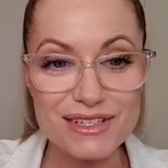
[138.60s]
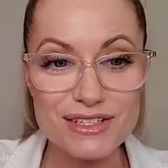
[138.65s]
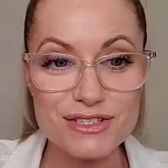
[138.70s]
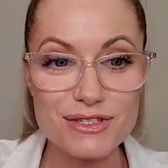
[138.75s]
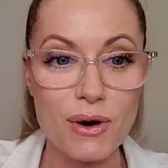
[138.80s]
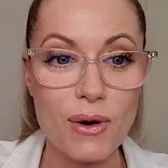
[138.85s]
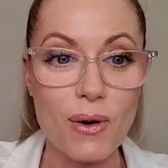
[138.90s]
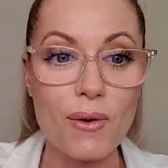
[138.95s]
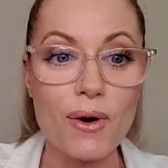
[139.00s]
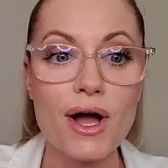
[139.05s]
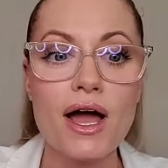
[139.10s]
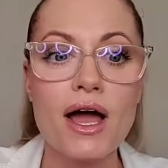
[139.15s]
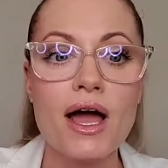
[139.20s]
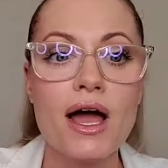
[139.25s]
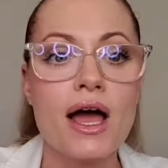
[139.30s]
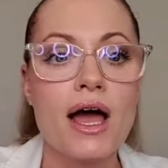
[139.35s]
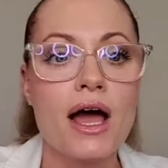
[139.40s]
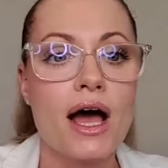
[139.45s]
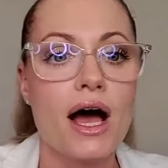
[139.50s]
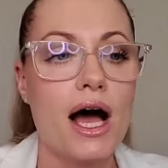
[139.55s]
So
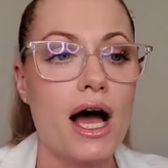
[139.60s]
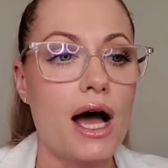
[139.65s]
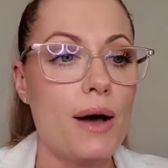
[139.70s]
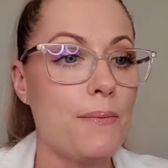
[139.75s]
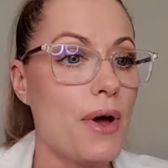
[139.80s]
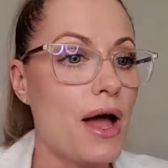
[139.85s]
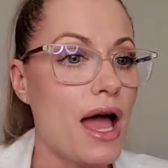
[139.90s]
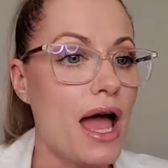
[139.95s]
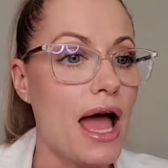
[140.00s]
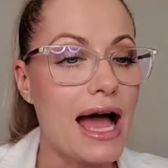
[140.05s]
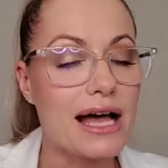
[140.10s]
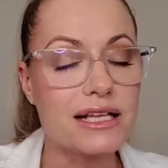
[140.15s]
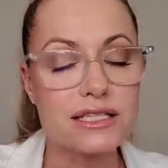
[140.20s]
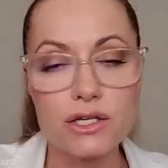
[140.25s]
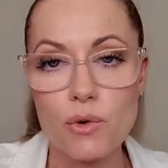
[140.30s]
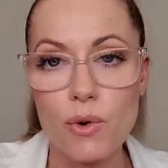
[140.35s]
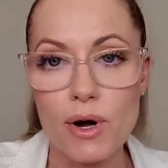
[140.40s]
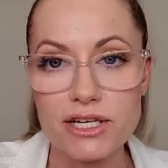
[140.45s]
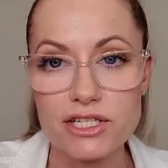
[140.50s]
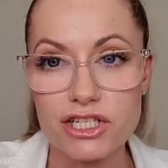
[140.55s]
um,
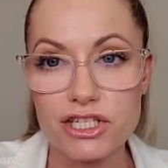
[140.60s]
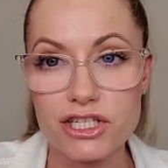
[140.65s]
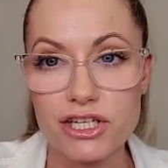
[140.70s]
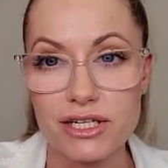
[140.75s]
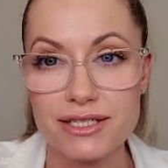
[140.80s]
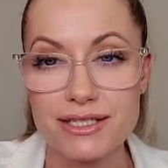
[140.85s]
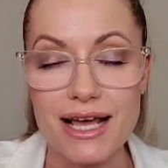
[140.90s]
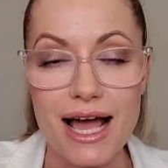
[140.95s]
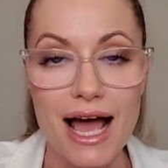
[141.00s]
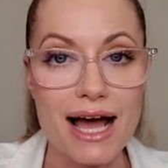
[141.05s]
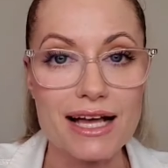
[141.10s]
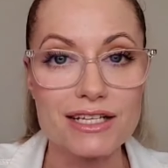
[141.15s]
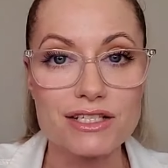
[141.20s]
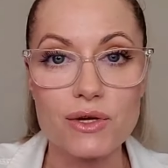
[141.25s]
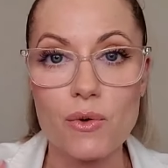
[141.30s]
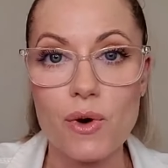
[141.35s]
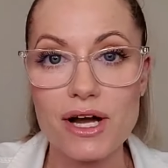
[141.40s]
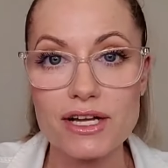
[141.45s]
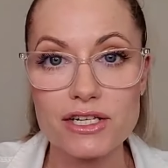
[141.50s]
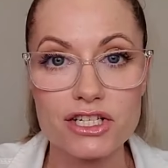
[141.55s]
ask questions.
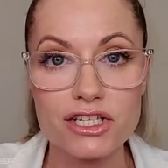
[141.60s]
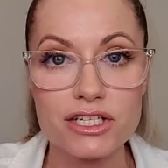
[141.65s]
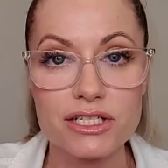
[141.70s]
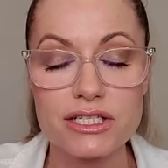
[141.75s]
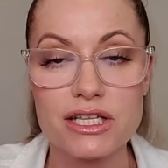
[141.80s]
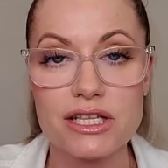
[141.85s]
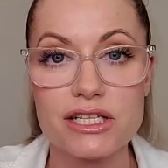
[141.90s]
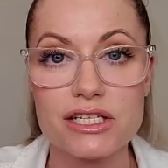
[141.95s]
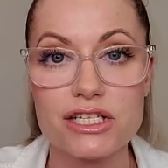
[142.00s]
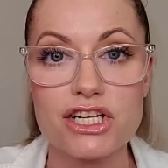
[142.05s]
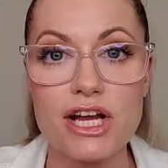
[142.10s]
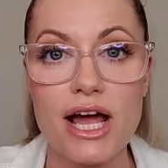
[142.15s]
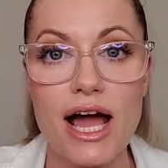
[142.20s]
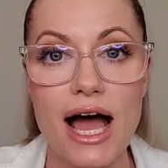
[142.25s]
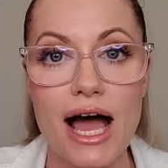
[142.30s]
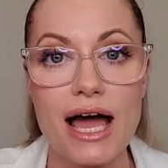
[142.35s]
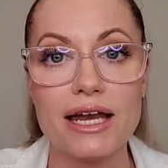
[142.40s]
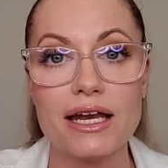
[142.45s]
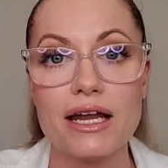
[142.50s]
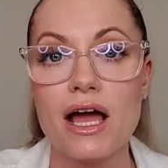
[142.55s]
Ask questions in the
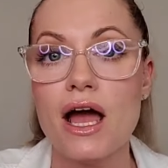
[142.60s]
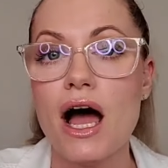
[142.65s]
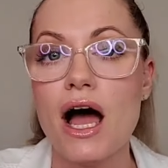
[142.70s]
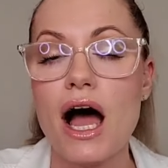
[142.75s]
chat.